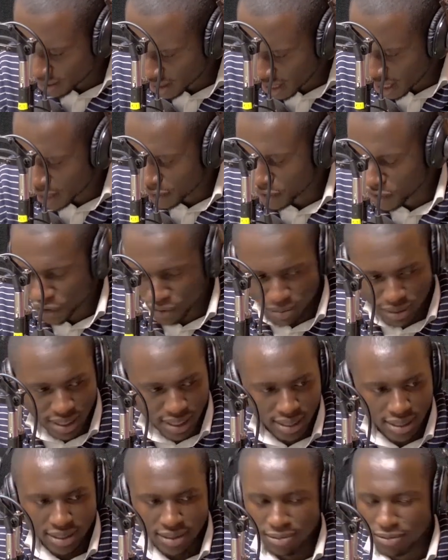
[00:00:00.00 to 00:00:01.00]

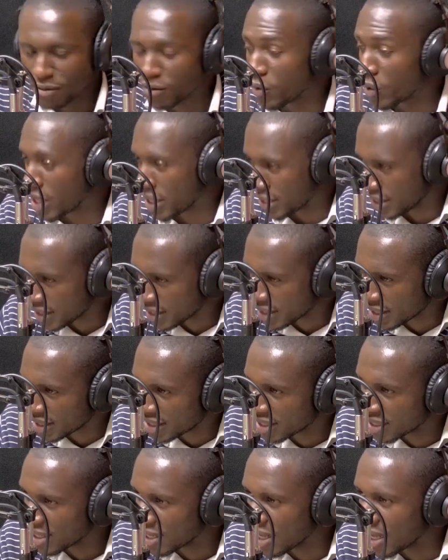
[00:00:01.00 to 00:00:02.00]
customer focus
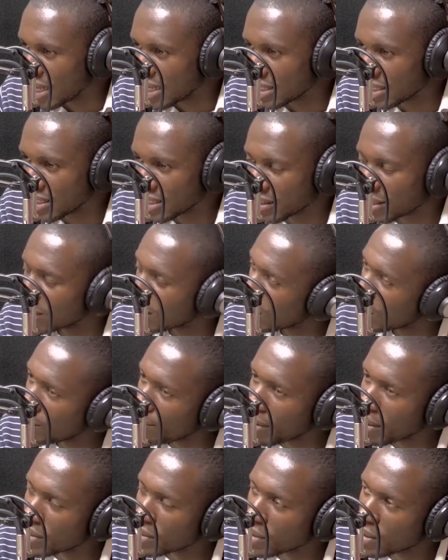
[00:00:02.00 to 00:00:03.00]
as
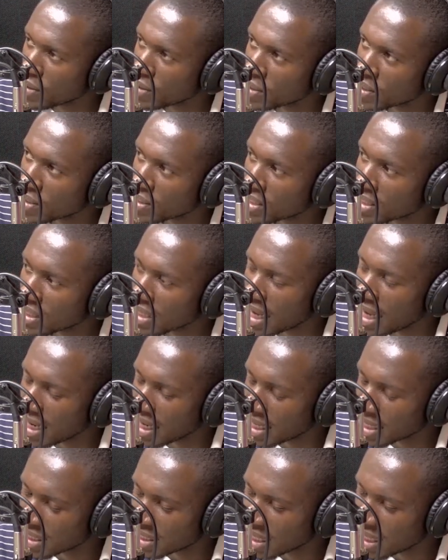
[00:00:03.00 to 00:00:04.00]
Global Solutions? I
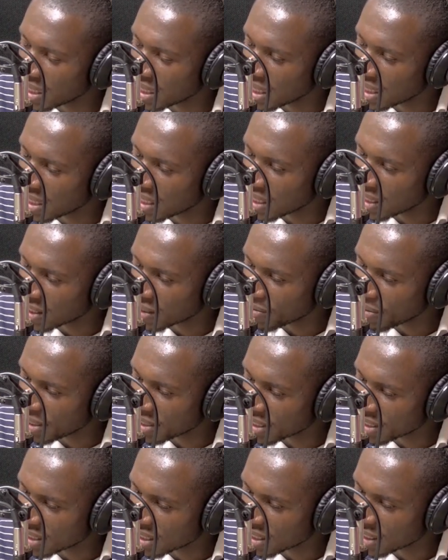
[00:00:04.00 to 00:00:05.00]
understand that in as
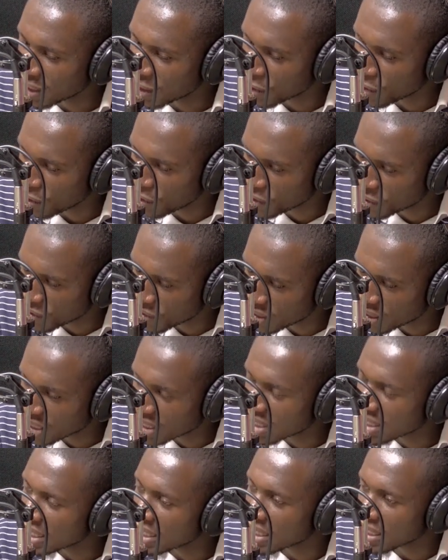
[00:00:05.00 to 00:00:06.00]
much as this is a solution,
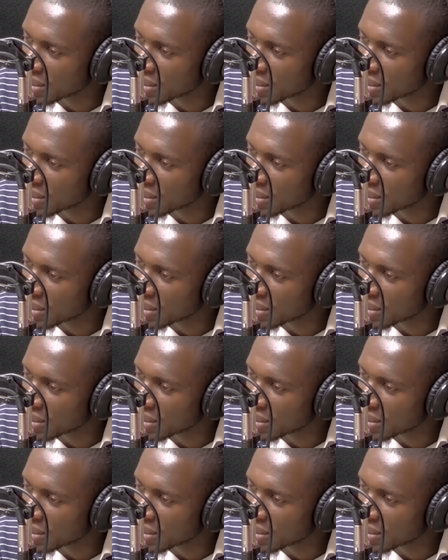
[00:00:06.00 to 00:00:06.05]
it needs